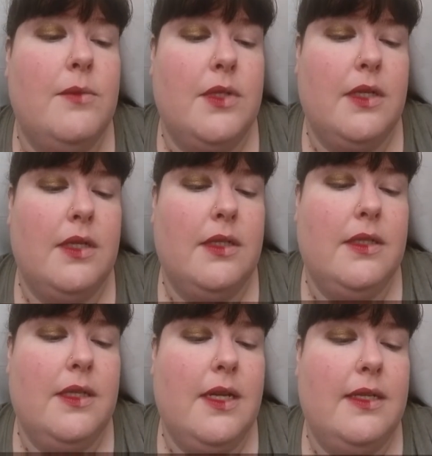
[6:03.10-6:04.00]
I'm just gonna
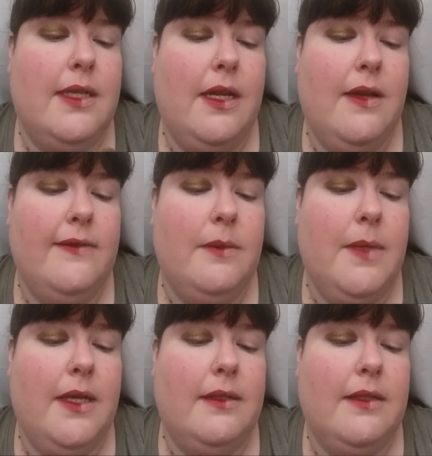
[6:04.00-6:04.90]
kind of take off
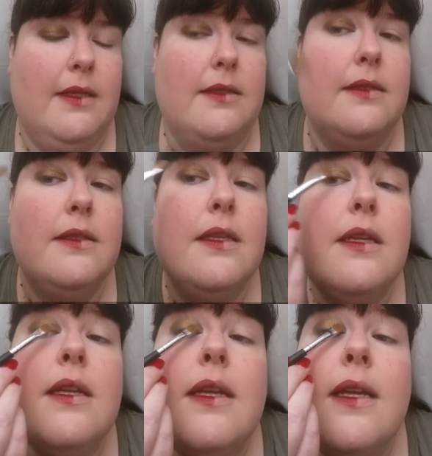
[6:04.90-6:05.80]
some excess,
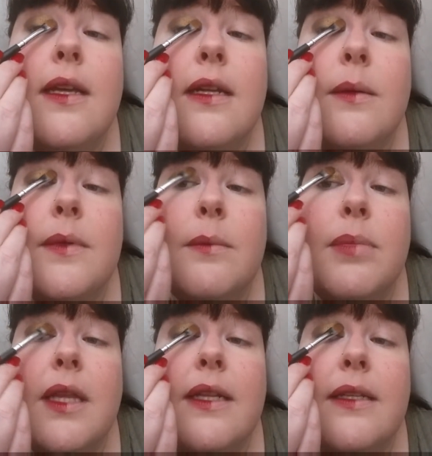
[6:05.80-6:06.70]
and I'm gonna
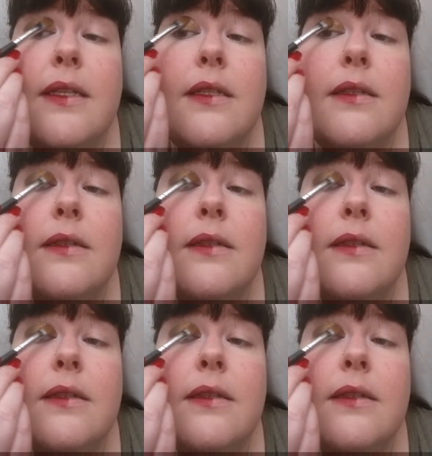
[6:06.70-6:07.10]
blend it